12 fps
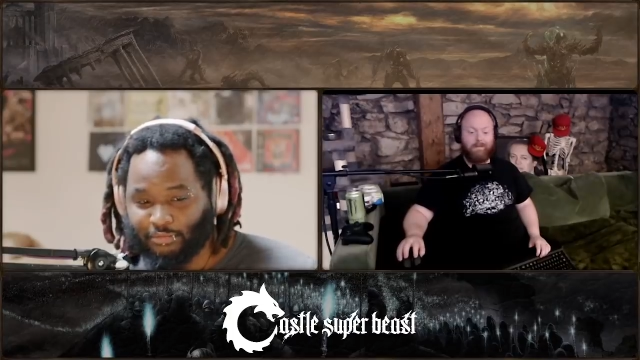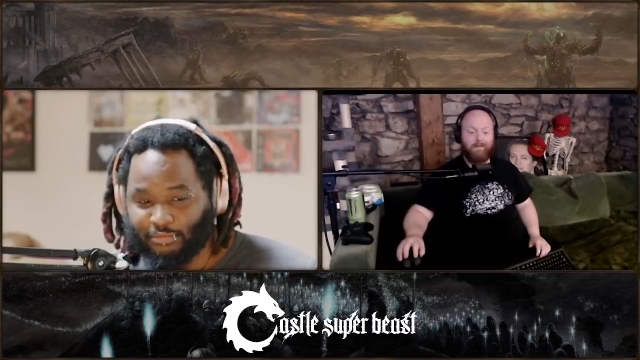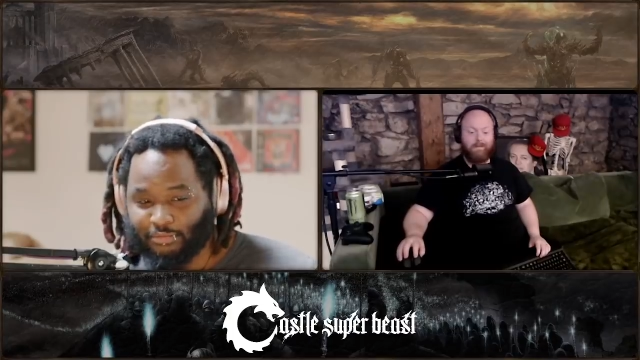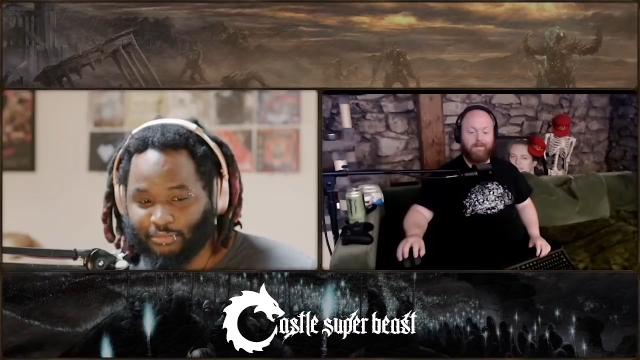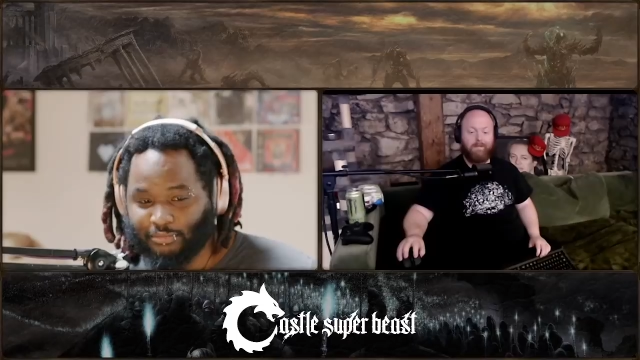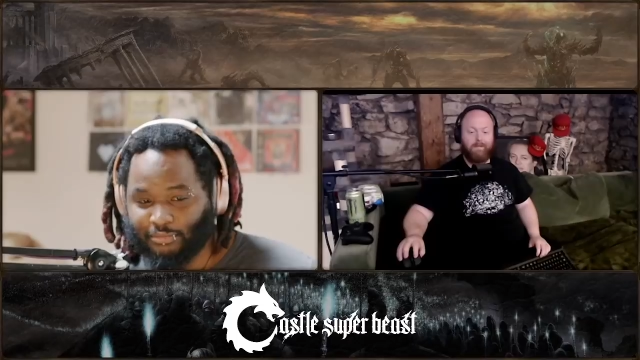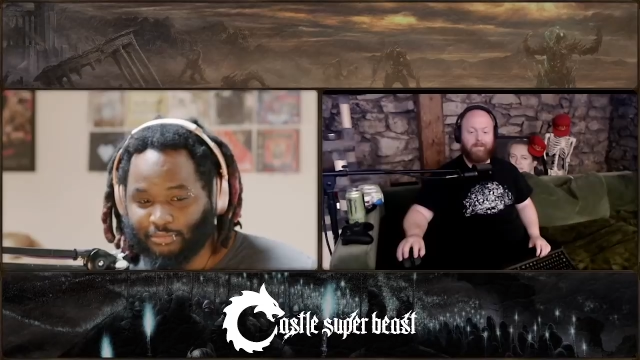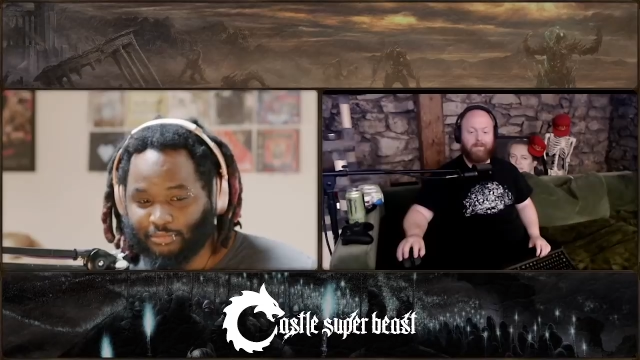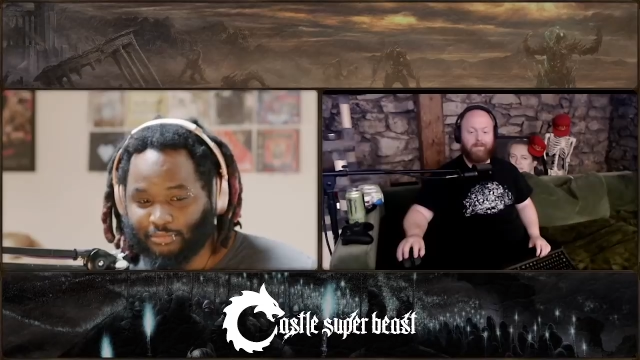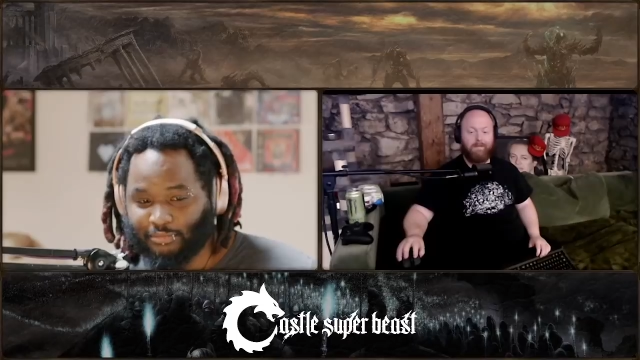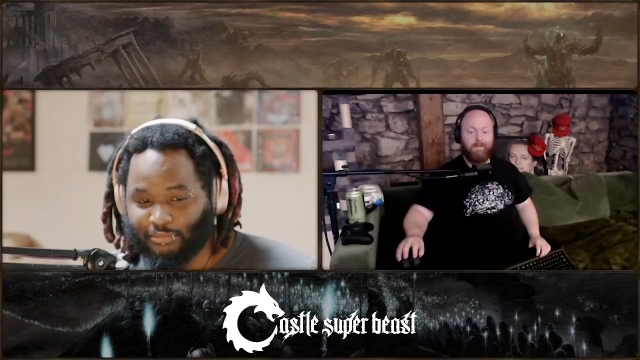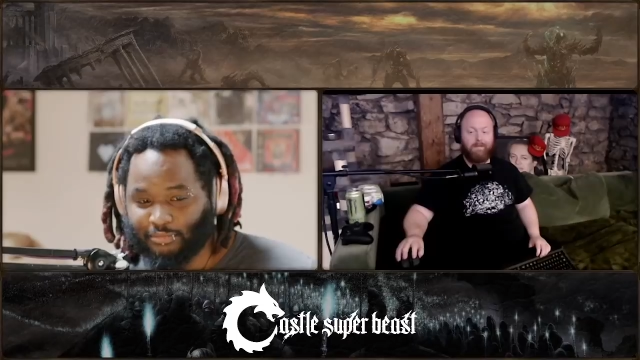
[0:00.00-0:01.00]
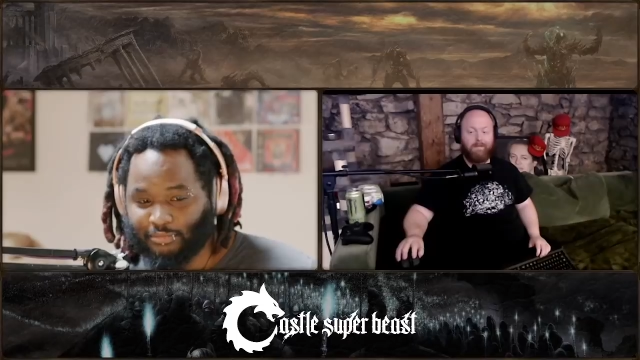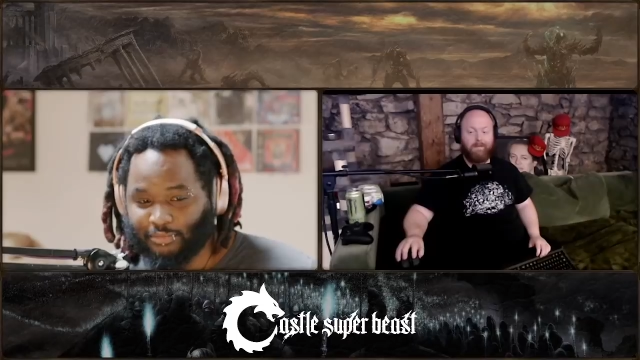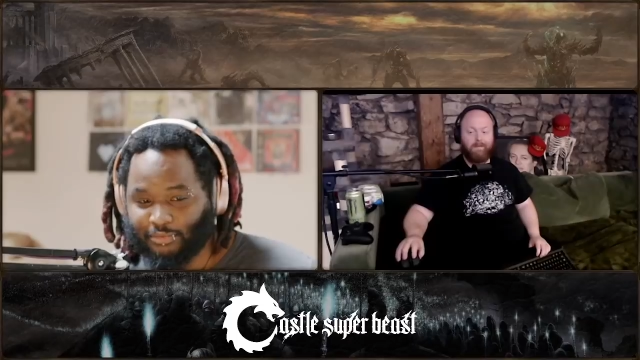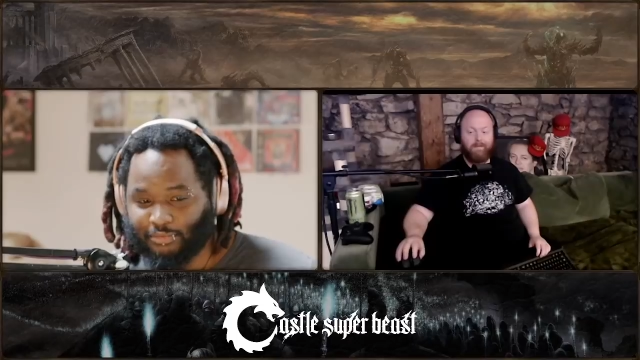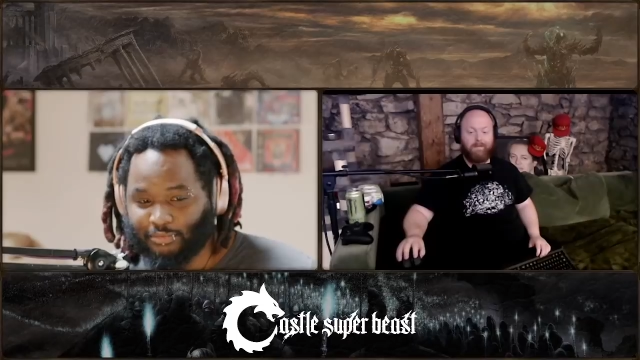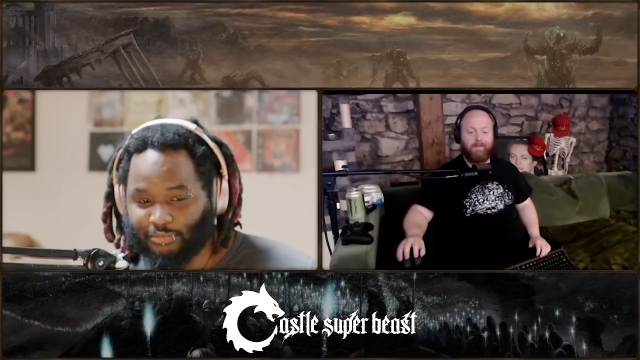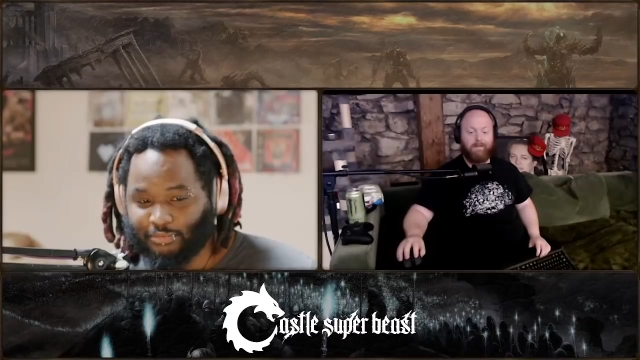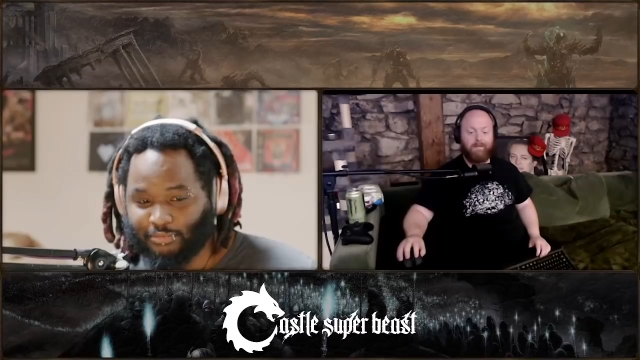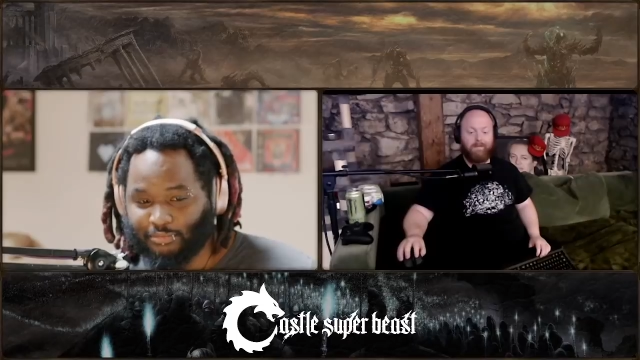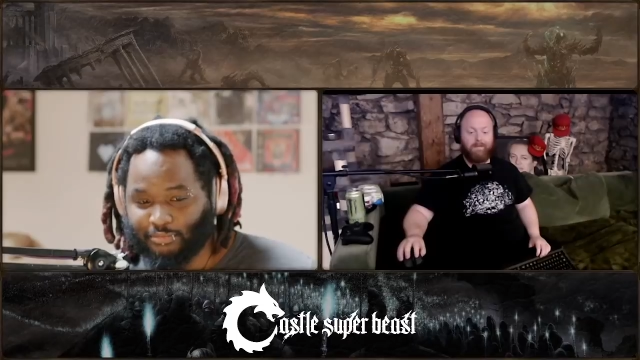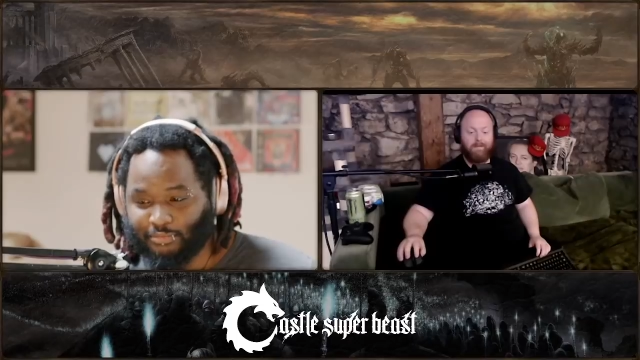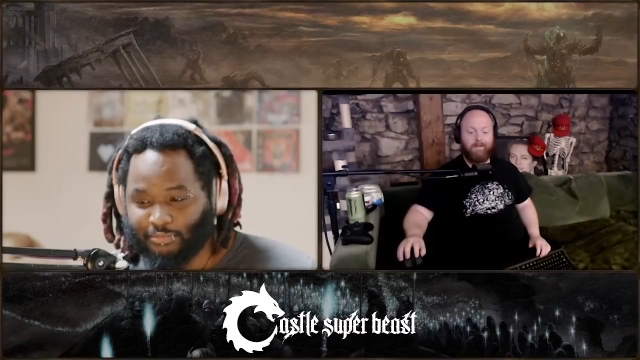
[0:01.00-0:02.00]

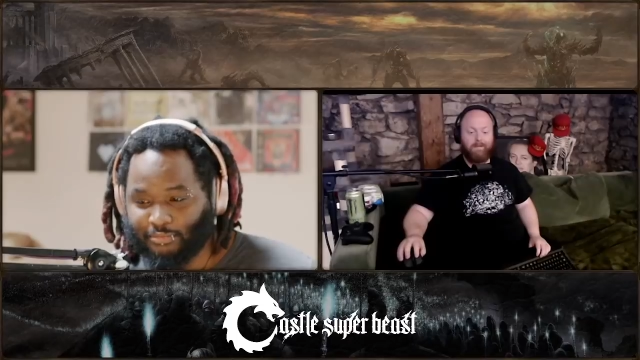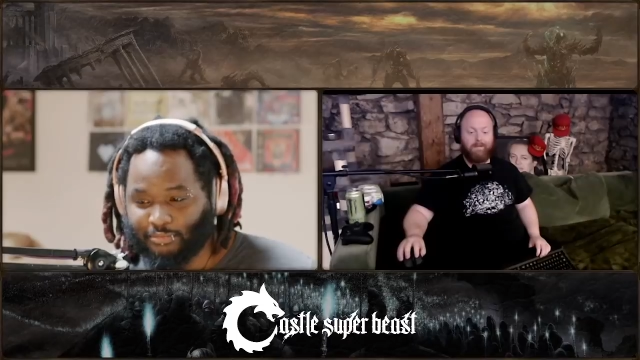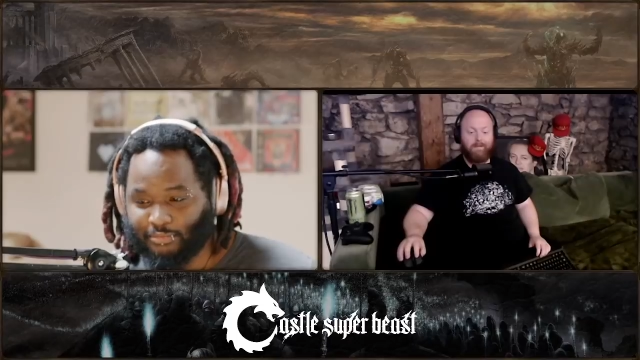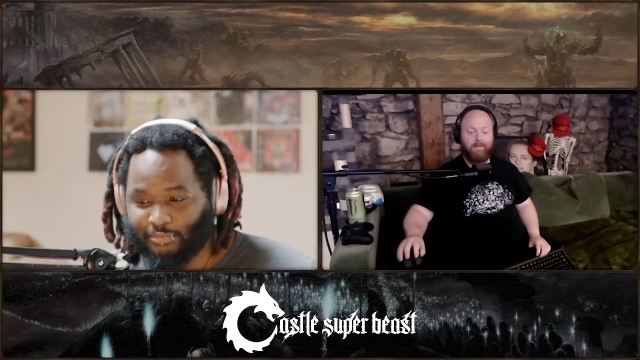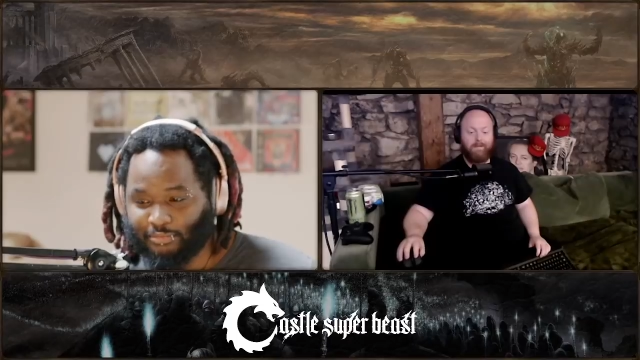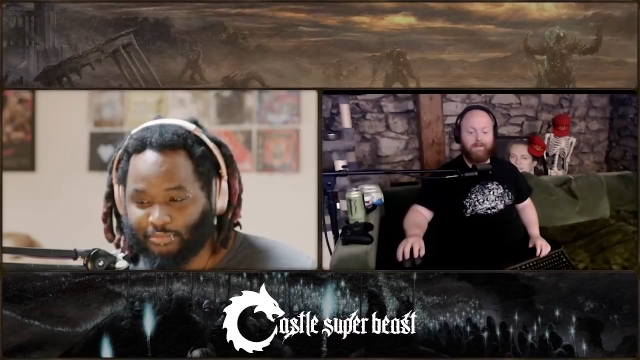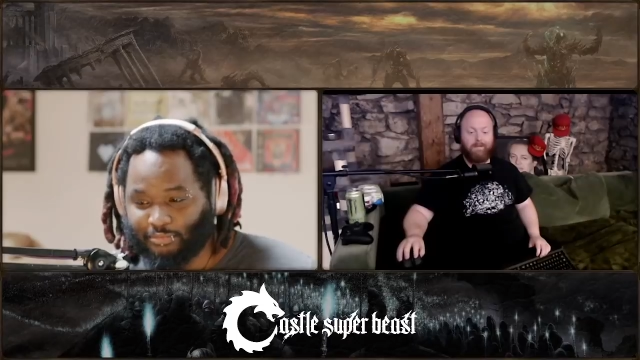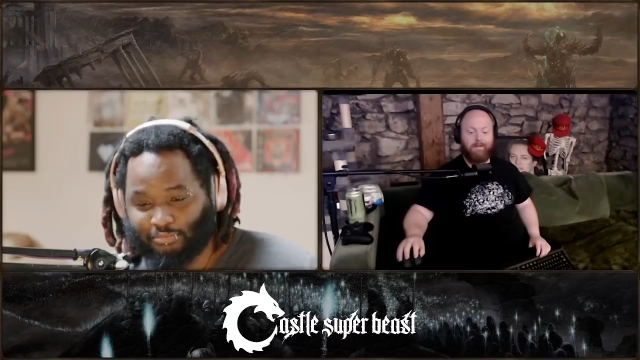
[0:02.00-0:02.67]
Nothing is said.